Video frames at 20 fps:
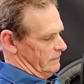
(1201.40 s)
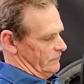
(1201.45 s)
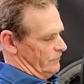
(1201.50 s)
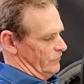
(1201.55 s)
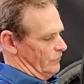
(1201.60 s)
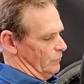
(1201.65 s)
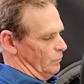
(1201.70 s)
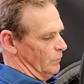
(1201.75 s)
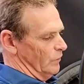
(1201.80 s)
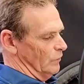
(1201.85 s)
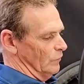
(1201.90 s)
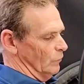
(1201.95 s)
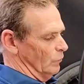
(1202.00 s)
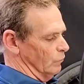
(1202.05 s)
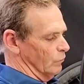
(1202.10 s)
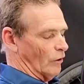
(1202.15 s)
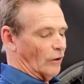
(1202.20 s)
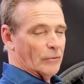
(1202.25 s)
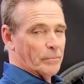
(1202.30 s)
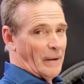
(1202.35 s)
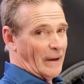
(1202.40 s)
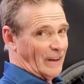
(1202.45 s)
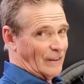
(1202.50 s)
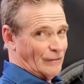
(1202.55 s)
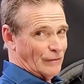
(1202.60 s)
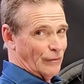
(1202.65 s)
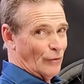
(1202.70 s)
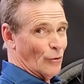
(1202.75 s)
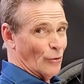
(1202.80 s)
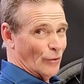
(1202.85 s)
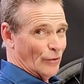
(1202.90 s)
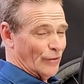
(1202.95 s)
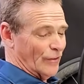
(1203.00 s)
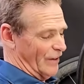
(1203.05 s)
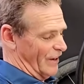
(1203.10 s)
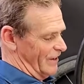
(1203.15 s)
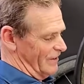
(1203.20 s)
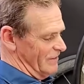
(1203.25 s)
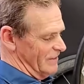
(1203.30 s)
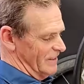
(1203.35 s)
the wheel will rock back and forth
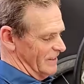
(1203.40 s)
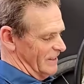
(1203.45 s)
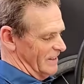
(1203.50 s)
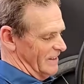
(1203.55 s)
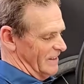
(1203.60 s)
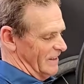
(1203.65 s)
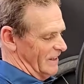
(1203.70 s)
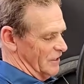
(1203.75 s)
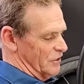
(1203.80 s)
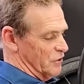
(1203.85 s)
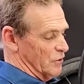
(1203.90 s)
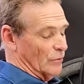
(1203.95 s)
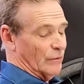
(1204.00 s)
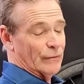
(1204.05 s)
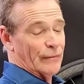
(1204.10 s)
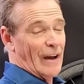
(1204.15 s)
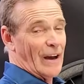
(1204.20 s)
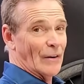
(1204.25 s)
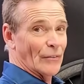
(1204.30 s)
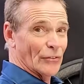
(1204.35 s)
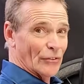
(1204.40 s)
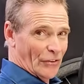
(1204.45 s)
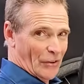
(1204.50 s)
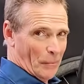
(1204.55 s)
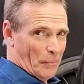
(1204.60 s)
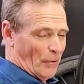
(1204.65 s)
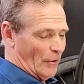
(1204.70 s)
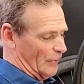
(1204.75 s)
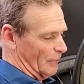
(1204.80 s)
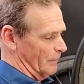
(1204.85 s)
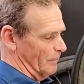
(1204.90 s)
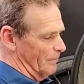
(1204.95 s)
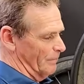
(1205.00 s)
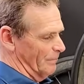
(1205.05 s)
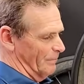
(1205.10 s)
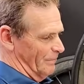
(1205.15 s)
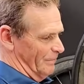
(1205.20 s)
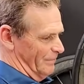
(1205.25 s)
now until the valve's at the bottom.